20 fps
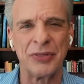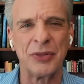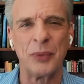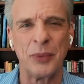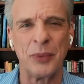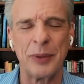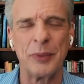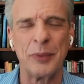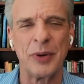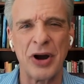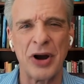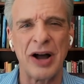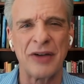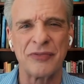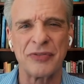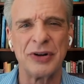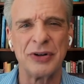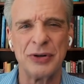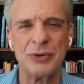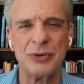the way we
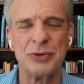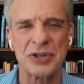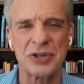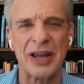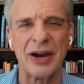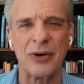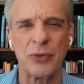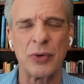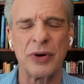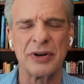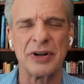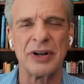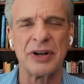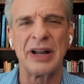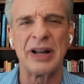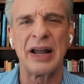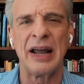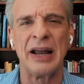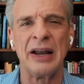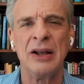often use that word
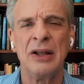today.